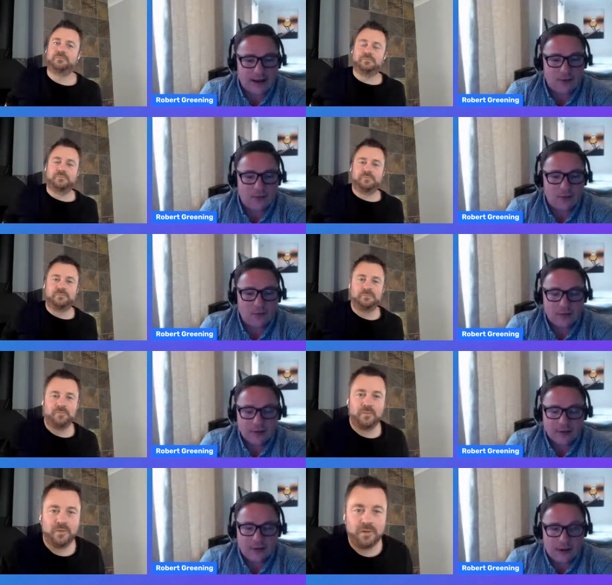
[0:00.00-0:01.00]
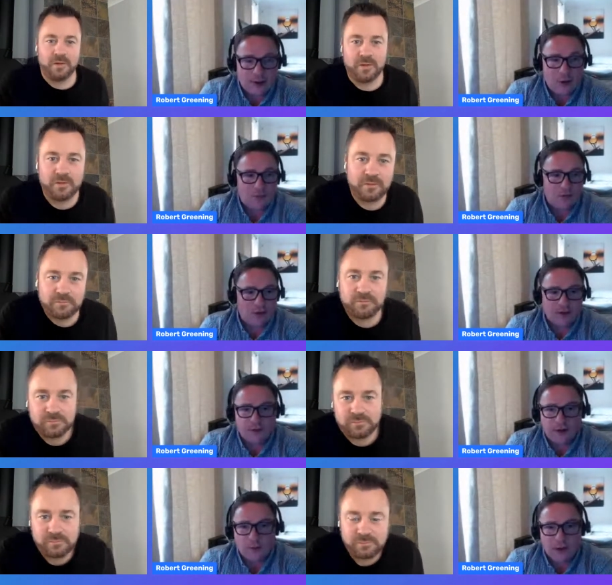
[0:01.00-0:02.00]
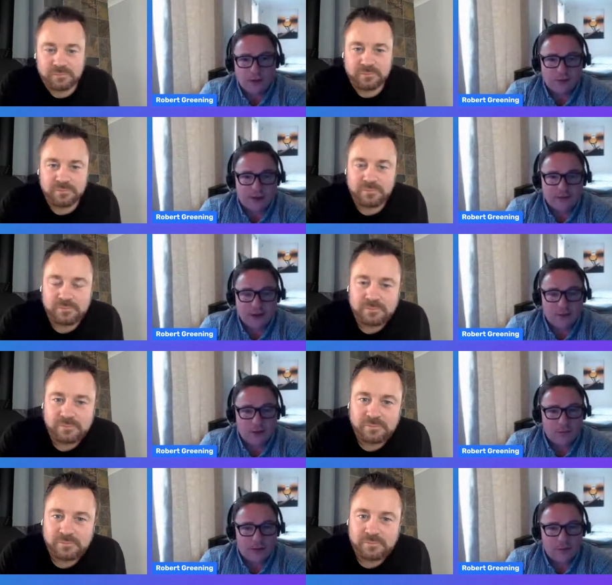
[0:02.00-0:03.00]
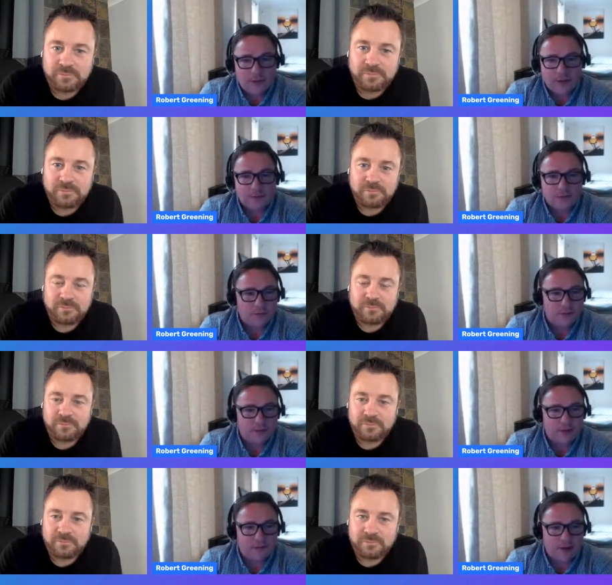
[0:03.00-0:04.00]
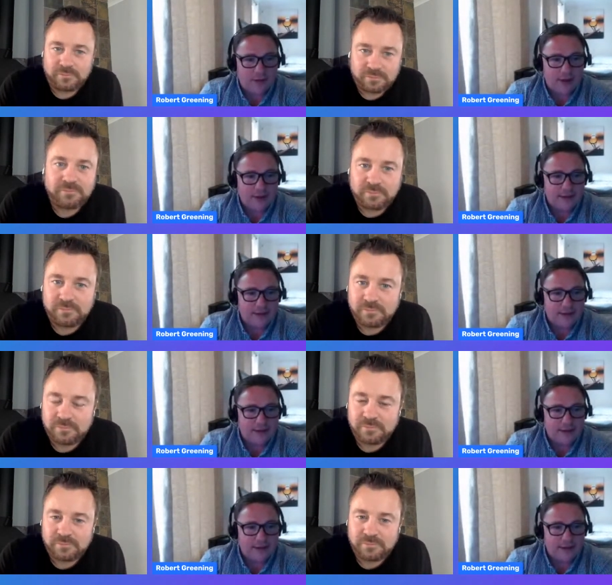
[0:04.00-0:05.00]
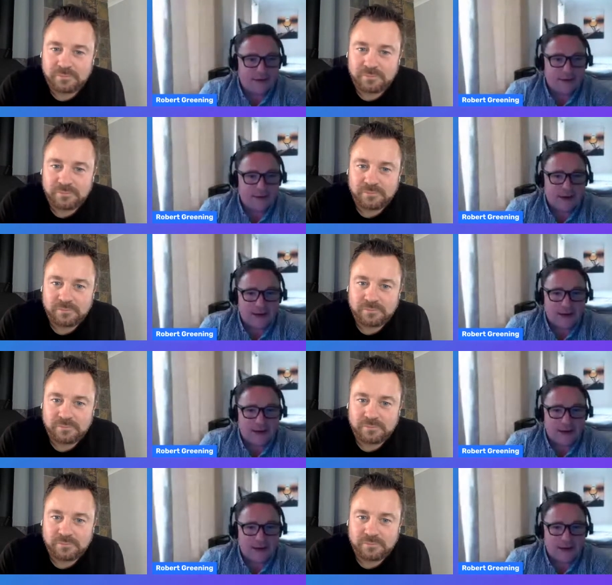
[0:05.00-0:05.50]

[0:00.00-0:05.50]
Speaker 1: Cloud Call. knew the product very well because I had to help a lot of people with installs and stuff like that. And